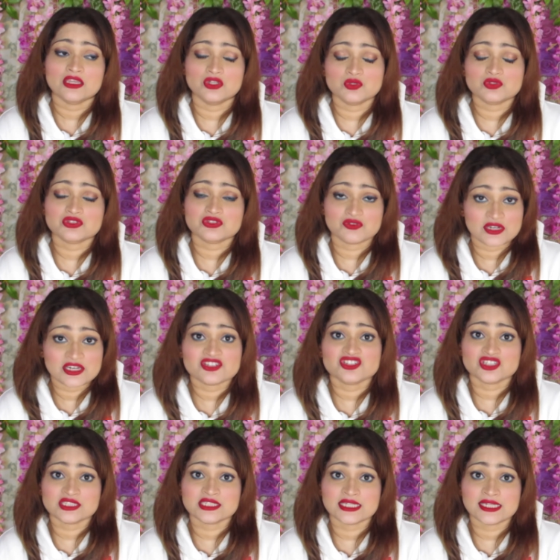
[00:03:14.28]
use it
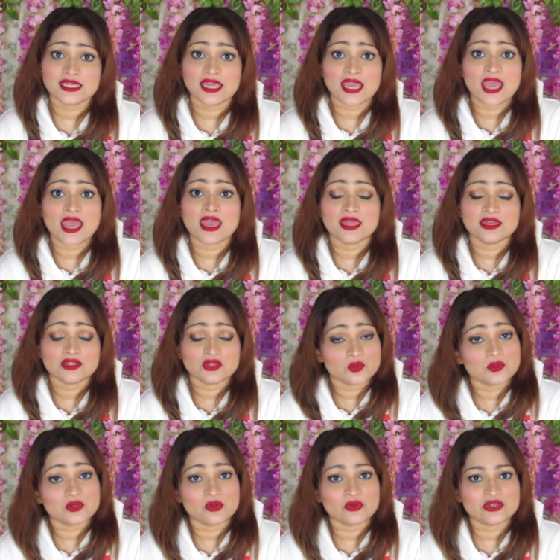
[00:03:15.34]
religiously and you
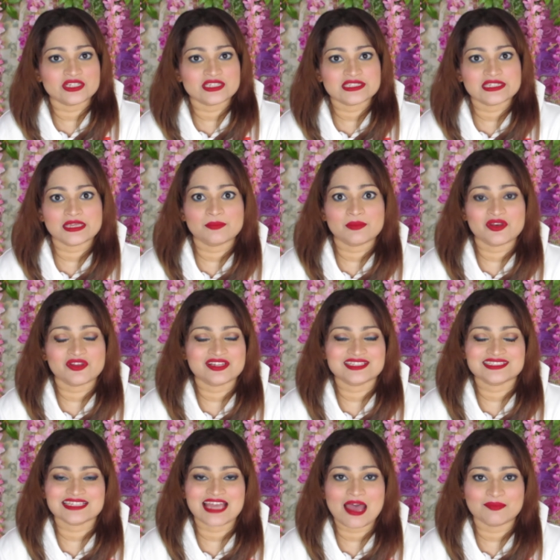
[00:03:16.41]
will only see
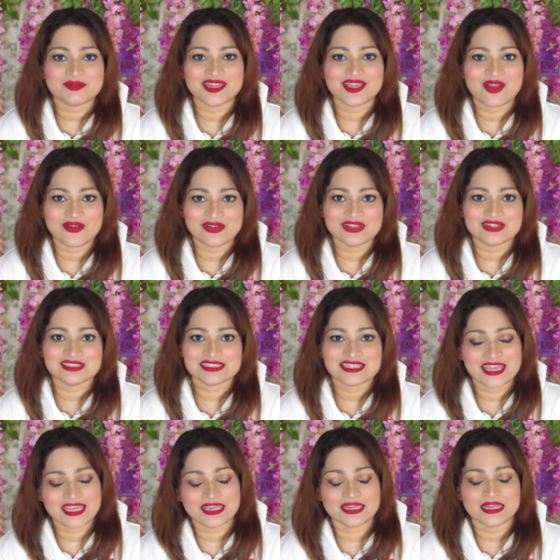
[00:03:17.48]
miracles happening on your
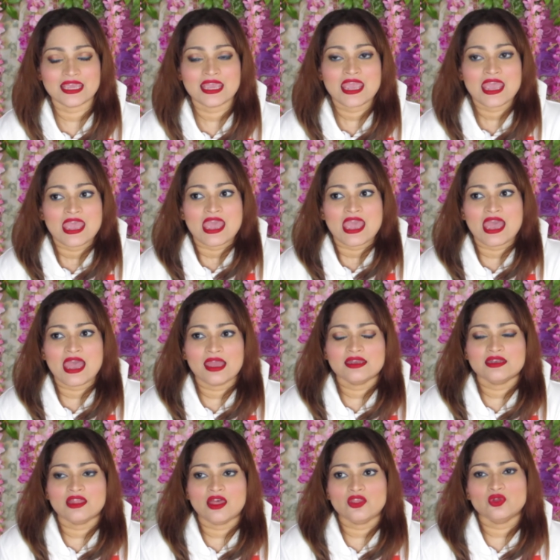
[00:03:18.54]
skin.
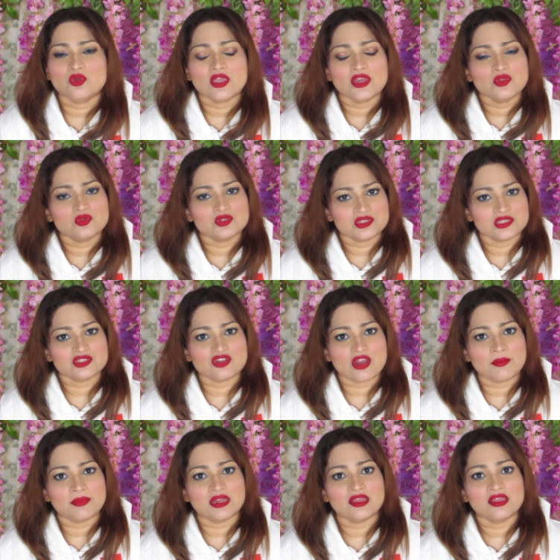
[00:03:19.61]
And you can use this
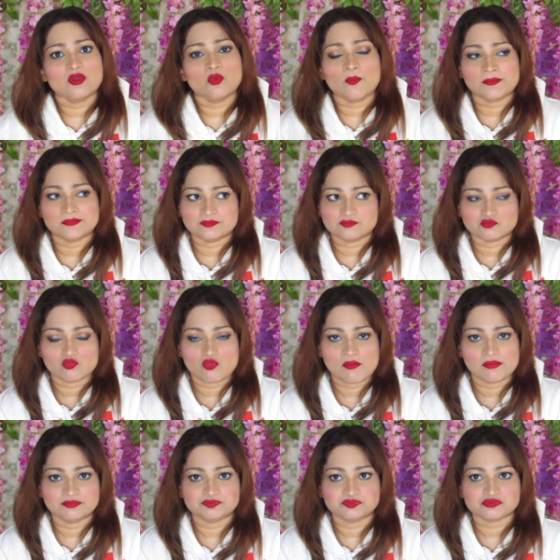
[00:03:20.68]
remedy
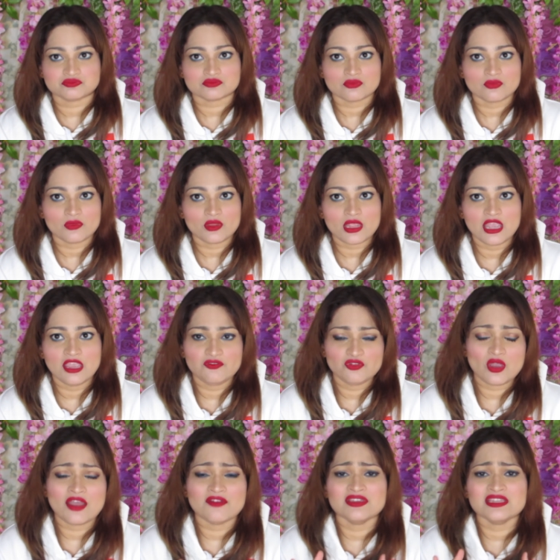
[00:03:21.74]
if
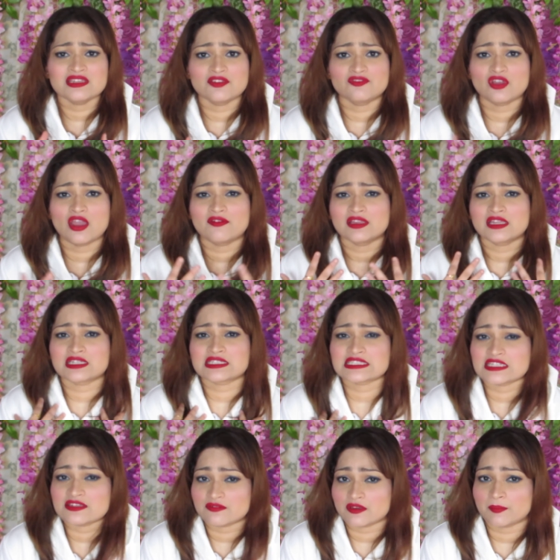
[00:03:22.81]
you're having like
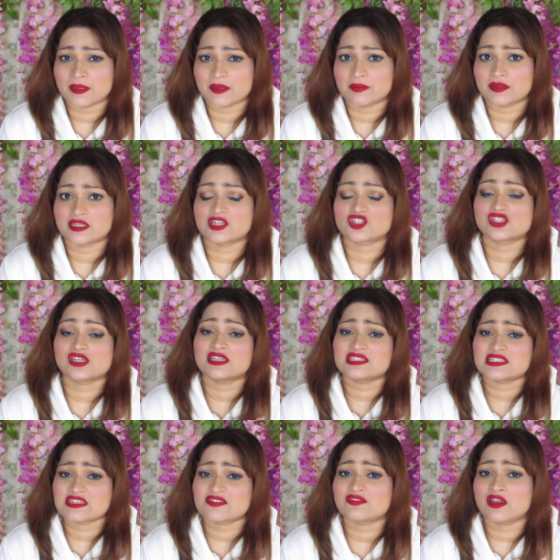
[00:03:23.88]
severe pigmentation and
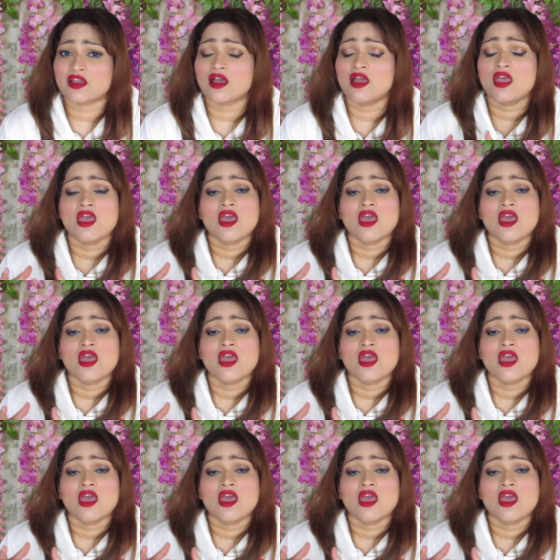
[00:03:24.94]
severe